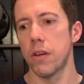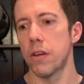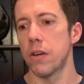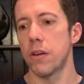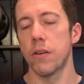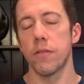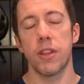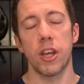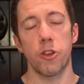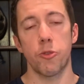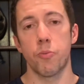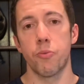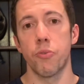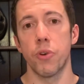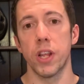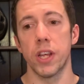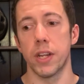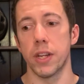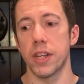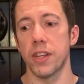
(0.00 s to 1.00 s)
That's
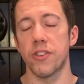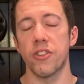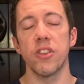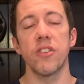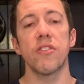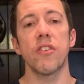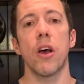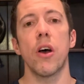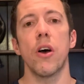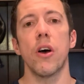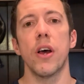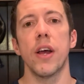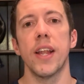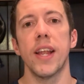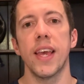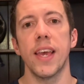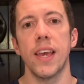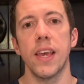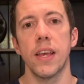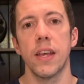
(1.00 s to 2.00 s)
brilliant. It's
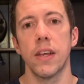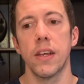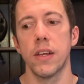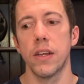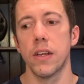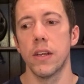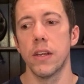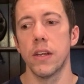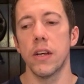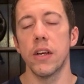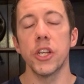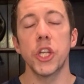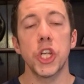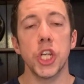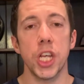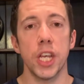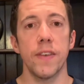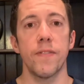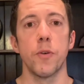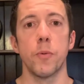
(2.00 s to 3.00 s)
entirely
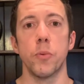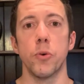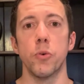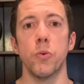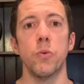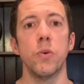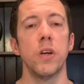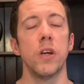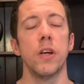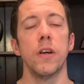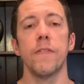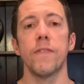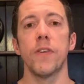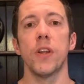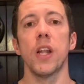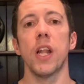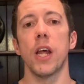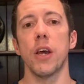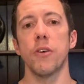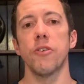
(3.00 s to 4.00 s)
achievable for
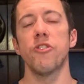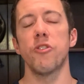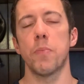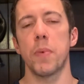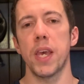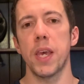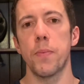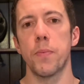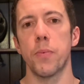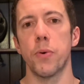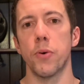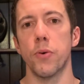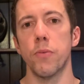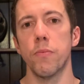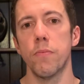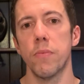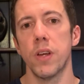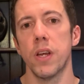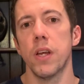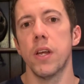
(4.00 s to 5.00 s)
loads of people.
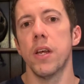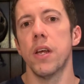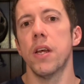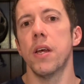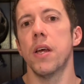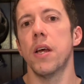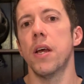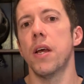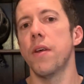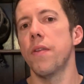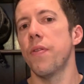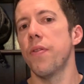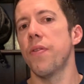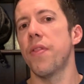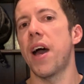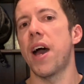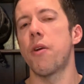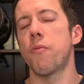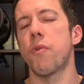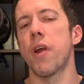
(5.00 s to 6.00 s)

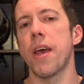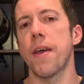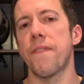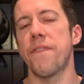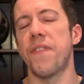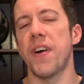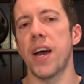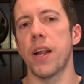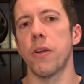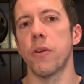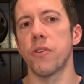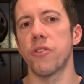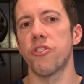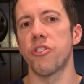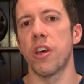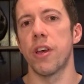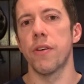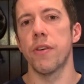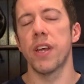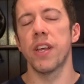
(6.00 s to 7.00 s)
That rate of fat loss,
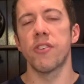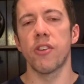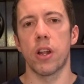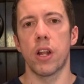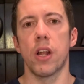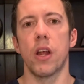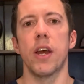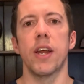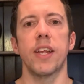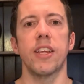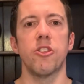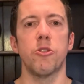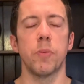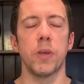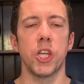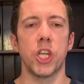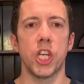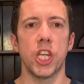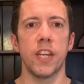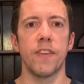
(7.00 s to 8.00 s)
though, is unlikely to be
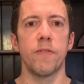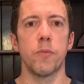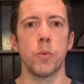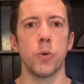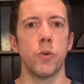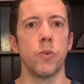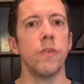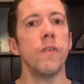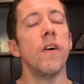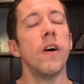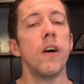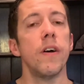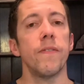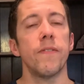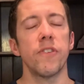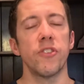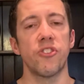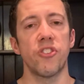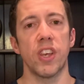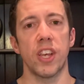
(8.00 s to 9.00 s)
achievable for
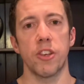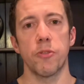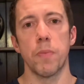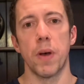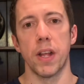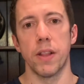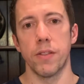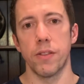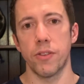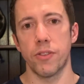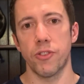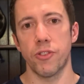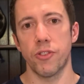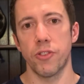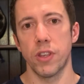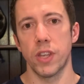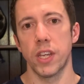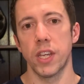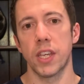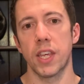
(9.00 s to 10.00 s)
6 months,
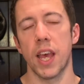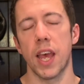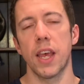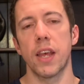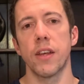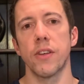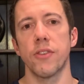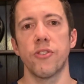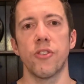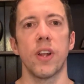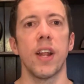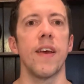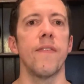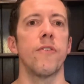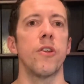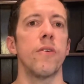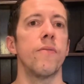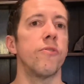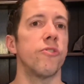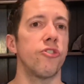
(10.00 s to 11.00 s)
okay, because the level
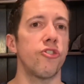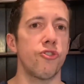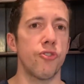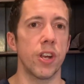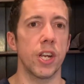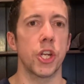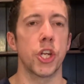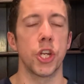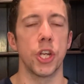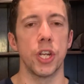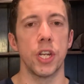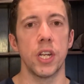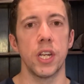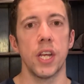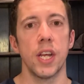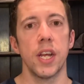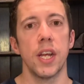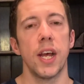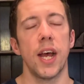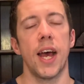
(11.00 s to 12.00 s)
of restriction
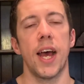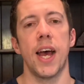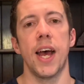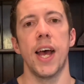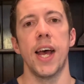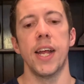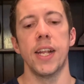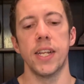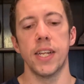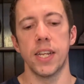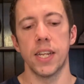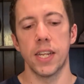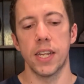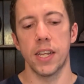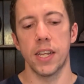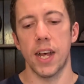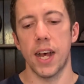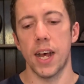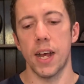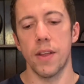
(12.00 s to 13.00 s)
and
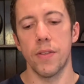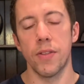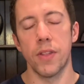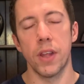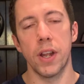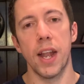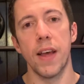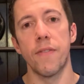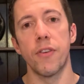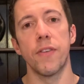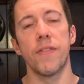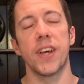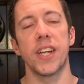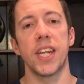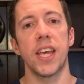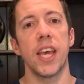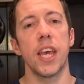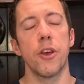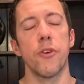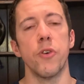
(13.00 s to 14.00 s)
the level of
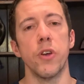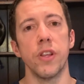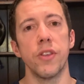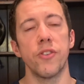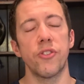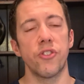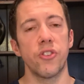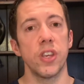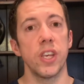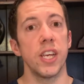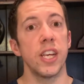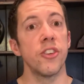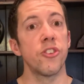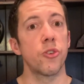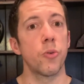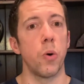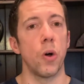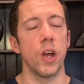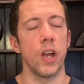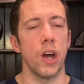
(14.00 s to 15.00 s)
adherence is
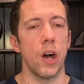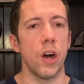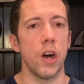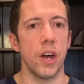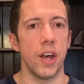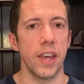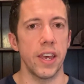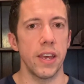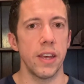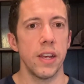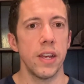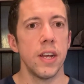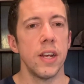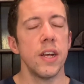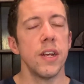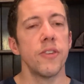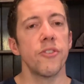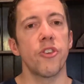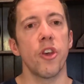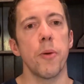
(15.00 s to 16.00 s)
quite high.
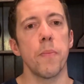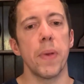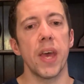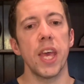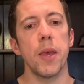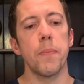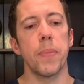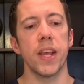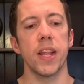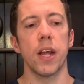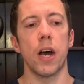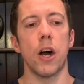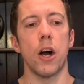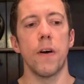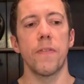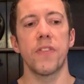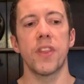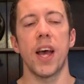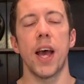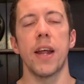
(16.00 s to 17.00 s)
So it may be that
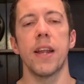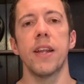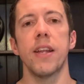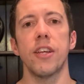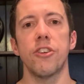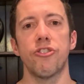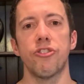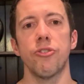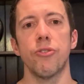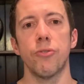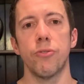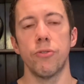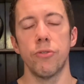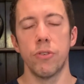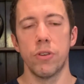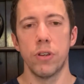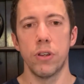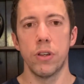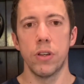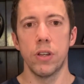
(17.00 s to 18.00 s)
after that initial
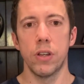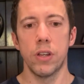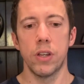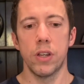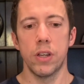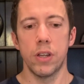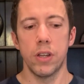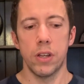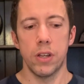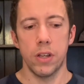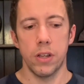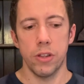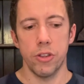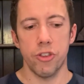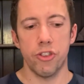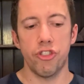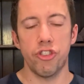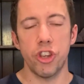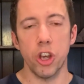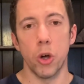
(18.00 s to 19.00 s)

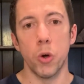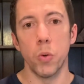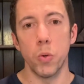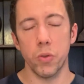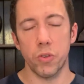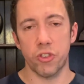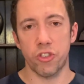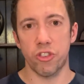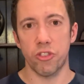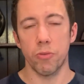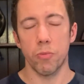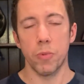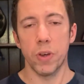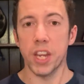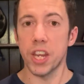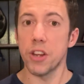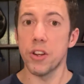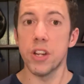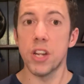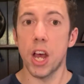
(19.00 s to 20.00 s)
jolt where you
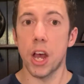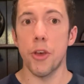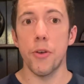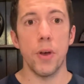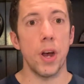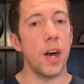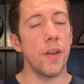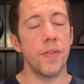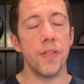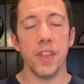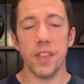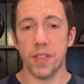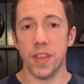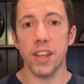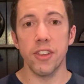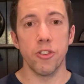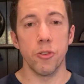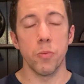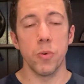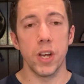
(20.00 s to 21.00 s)
know things
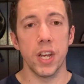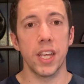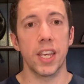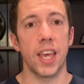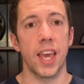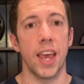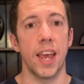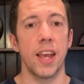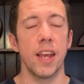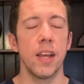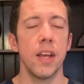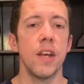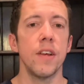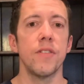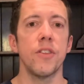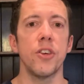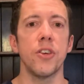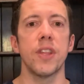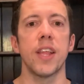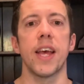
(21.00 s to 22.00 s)
are working, that
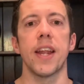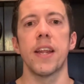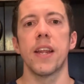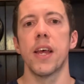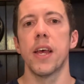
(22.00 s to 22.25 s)
you then